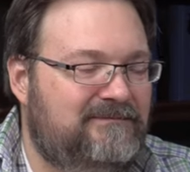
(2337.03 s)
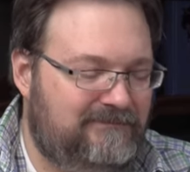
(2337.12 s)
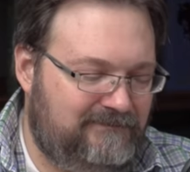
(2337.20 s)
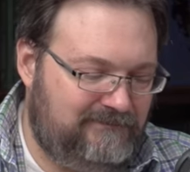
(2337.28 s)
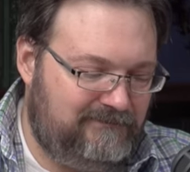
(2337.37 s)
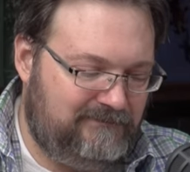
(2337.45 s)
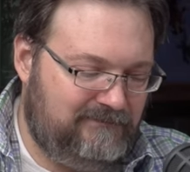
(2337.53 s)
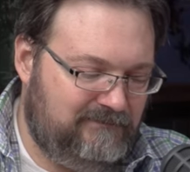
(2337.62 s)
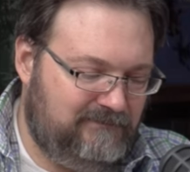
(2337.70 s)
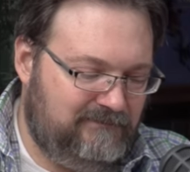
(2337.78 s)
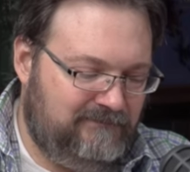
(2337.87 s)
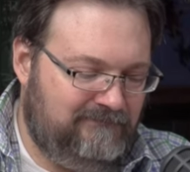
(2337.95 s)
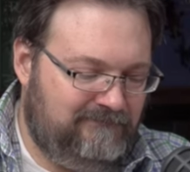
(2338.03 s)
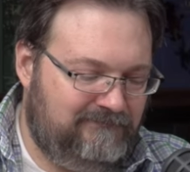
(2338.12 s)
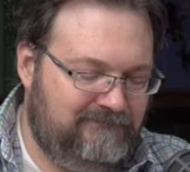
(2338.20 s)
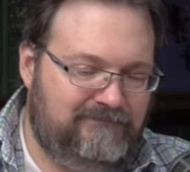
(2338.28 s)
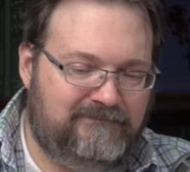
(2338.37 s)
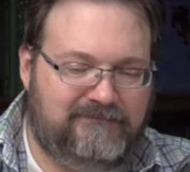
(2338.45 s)

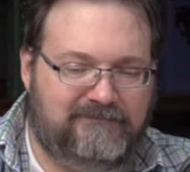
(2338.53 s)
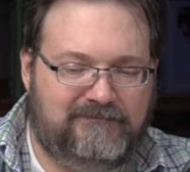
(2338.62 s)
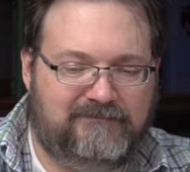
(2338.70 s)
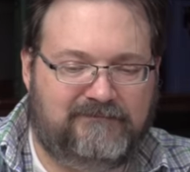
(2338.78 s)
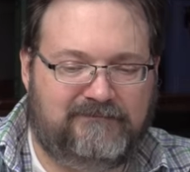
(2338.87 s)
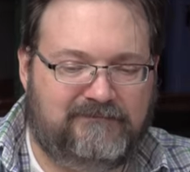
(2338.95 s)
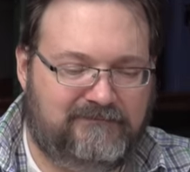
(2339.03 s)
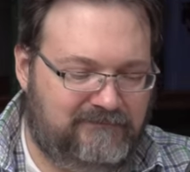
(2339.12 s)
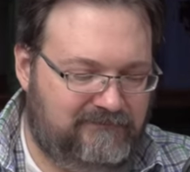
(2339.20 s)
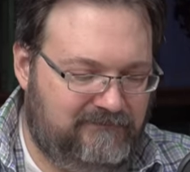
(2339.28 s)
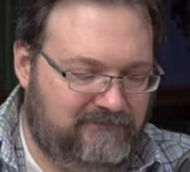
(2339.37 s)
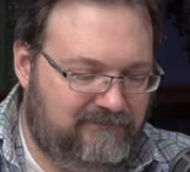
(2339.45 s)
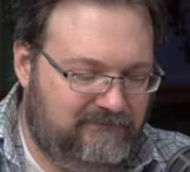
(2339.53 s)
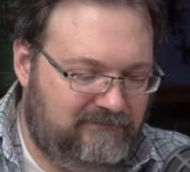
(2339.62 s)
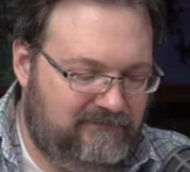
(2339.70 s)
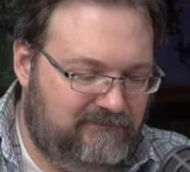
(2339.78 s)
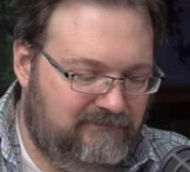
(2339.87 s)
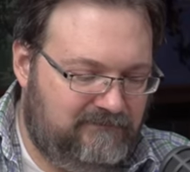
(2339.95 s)

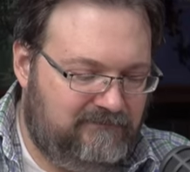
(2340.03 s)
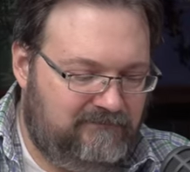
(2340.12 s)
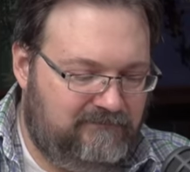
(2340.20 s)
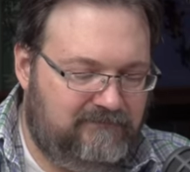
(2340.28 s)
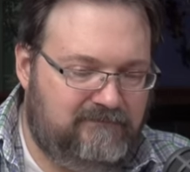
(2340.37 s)
(silent)